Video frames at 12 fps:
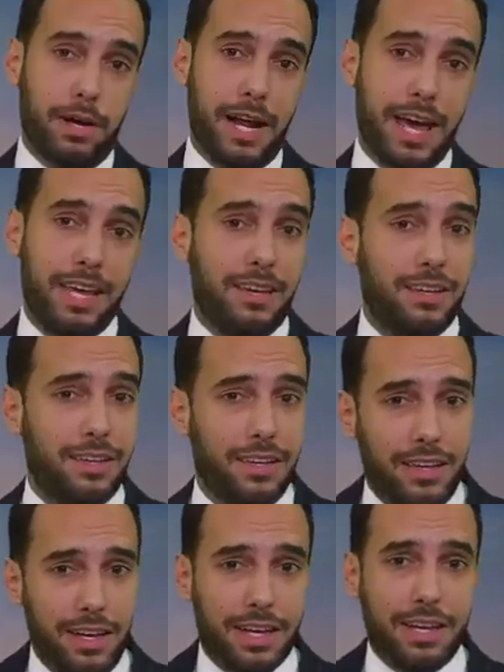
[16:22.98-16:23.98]
But hey,
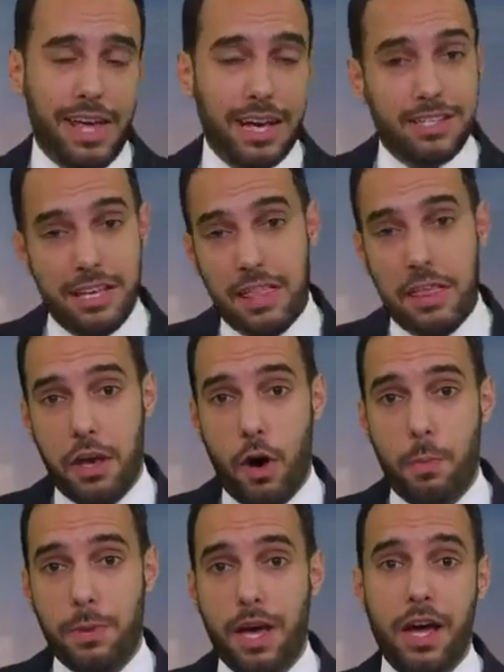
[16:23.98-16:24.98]
it connects
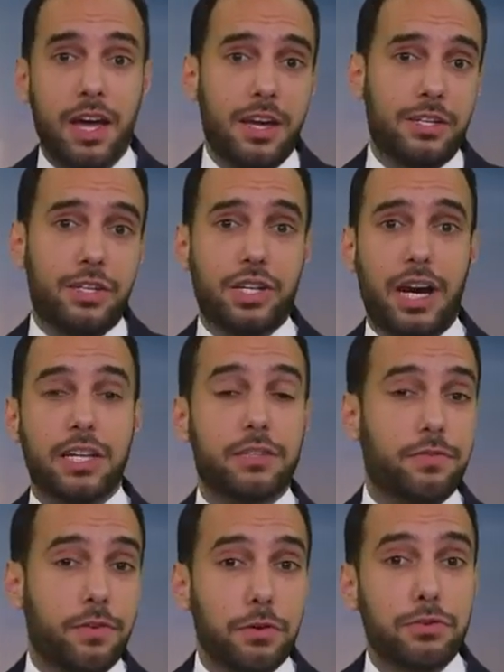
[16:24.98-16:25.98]
Ethiopia to
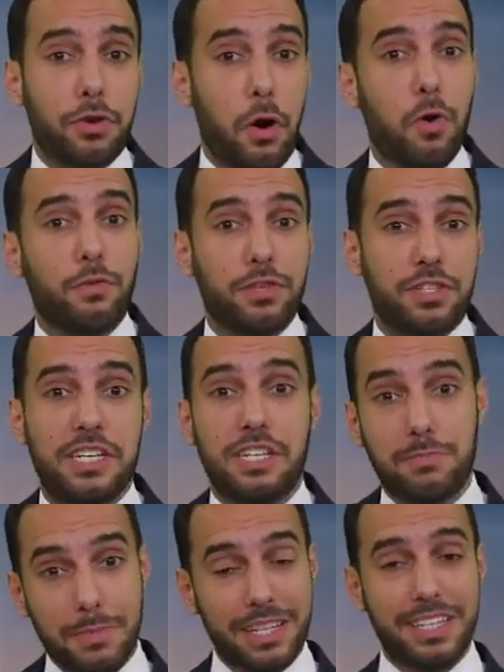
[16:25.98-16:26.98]
China's first
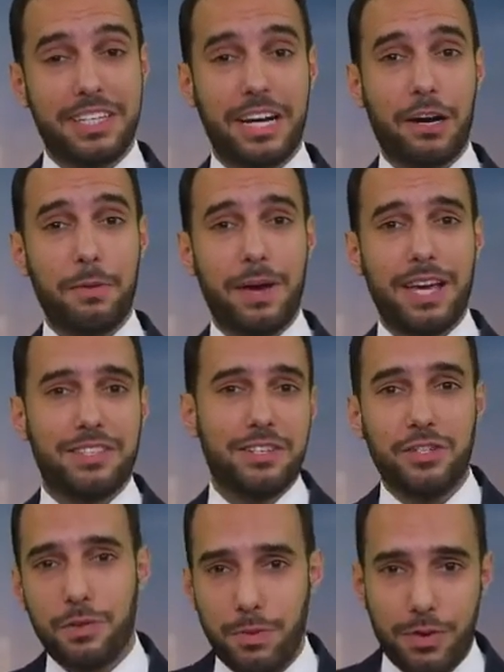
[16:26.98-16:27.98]
overseas military base
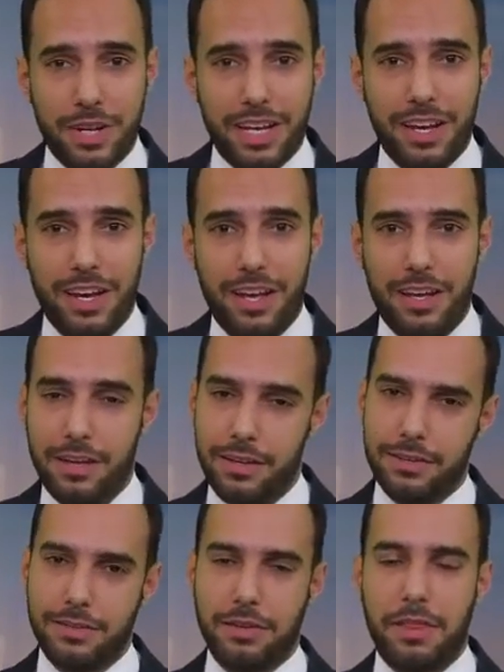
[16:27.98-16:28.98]
in Djibouti.
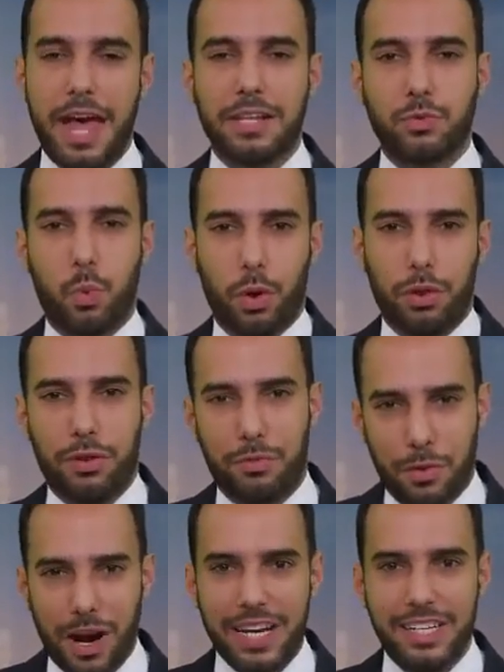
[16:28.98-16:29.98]
So that's worth it,
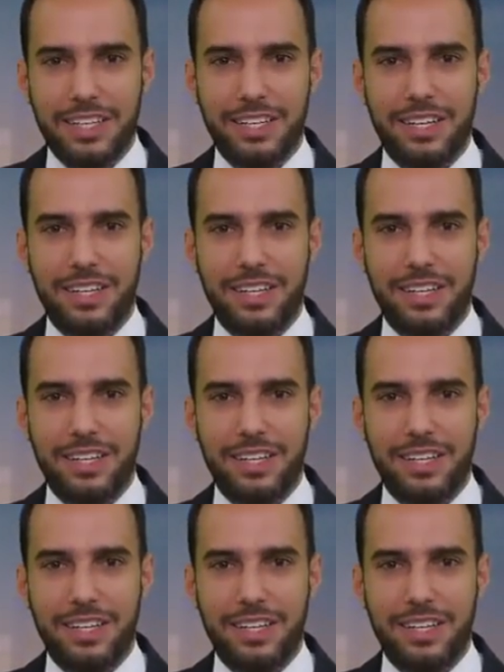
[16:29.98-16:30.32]
right?